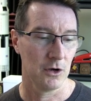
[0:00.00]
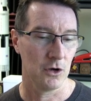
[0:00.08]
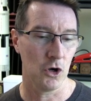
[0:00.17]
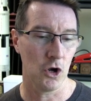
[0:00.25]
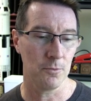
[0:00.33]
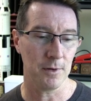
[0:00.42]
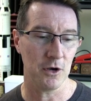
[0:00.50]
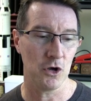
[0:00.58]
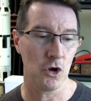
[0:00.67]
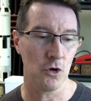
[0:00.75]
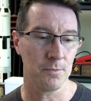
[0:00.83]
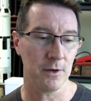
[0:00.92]
Nope,
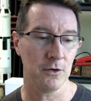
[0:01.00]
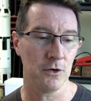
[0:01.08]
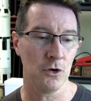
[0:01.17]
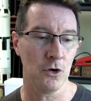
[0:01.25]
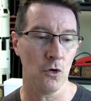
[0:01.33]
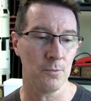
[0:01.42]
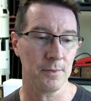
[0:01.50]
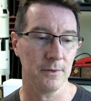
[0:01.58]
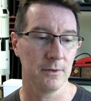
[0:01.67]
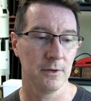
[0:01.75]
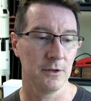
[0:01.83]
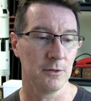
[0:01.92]
nope, nope.
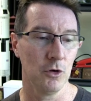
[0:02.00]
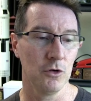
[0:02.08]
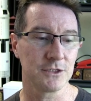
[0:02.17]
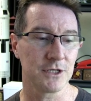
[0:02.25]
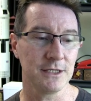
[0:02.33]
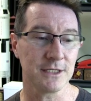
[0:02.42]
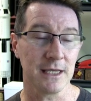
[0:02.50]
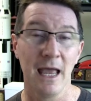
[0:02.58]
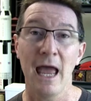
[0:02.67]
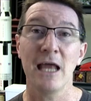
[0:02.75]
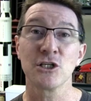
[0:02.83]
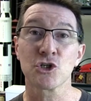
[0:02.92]
The moon's easy.
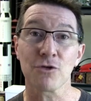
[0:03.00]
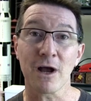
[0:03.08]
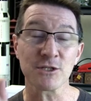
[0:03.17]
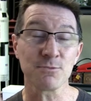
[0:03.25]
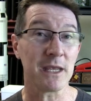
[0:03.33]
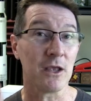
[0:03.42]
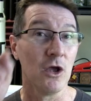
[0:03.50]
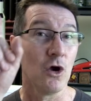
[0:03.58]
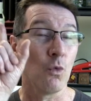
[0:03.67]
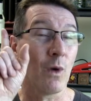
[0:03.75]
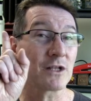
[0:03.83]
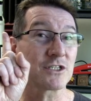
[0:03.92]
And trust me,
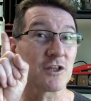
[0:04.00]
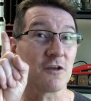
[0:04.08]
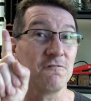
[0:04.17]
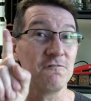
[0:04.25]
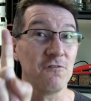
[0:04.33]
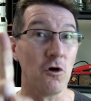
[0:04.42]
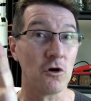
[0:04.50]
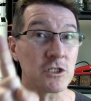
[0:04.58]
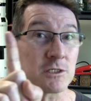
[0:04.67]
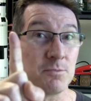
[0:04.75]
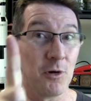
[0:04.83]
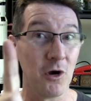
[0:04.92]
once the first